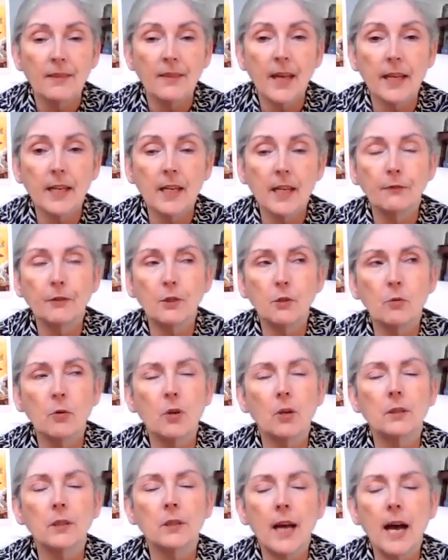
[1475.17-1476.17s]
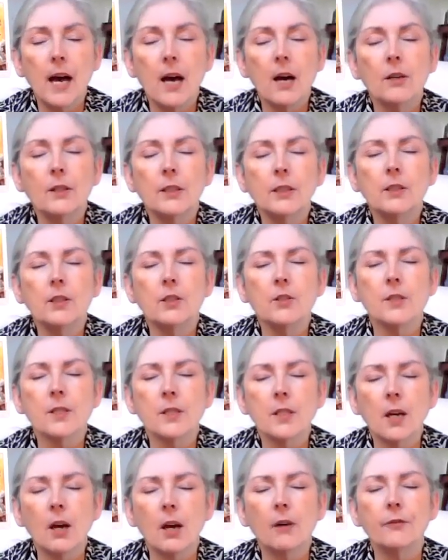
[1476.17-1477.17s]
that if you will allow
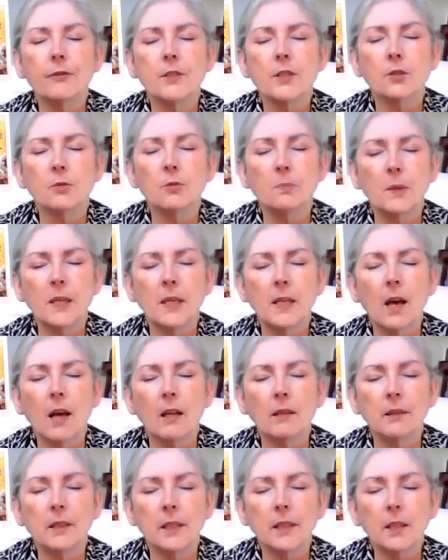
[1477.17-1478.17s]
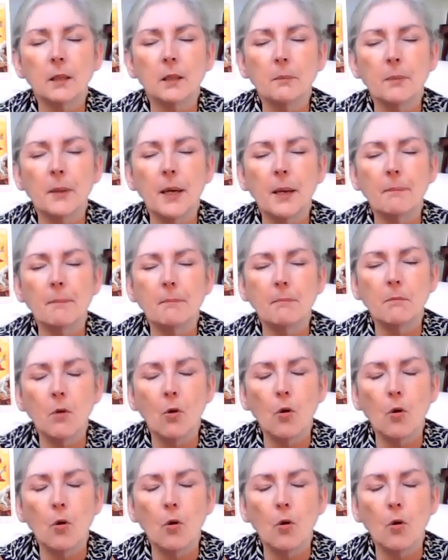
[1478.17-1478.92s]
yourself to be a little bit